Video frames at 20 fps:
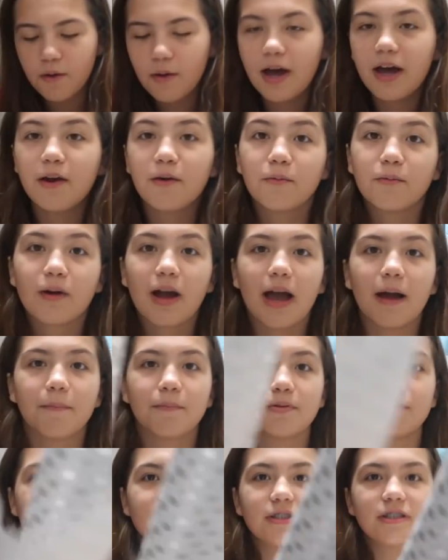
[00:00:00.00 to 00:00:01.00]
know how to wrap,
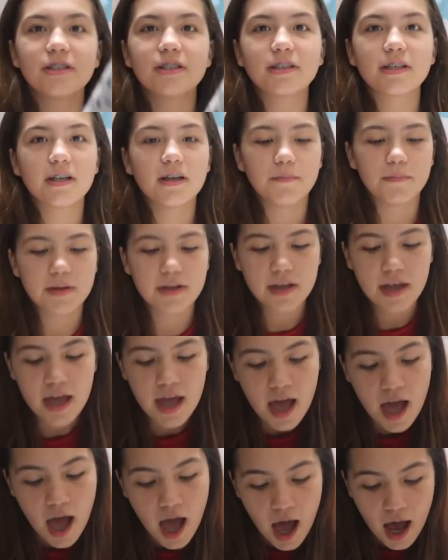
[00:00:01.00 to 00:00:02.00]
so this is gonna be
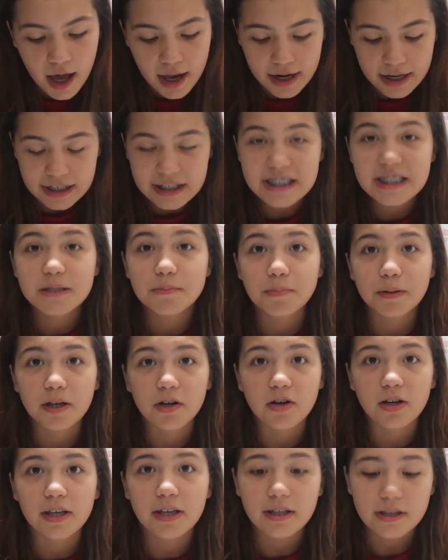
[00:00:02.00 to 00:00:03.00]
an
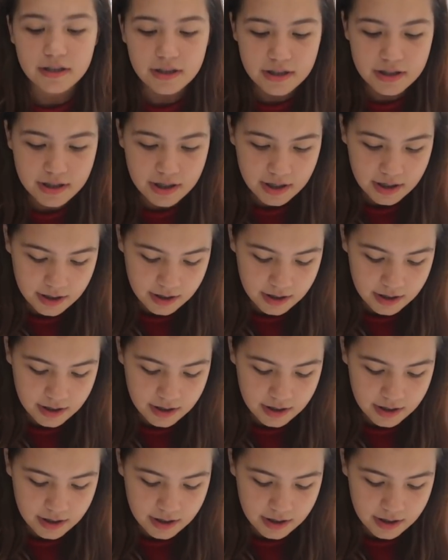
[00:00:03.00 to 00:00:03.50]
experience.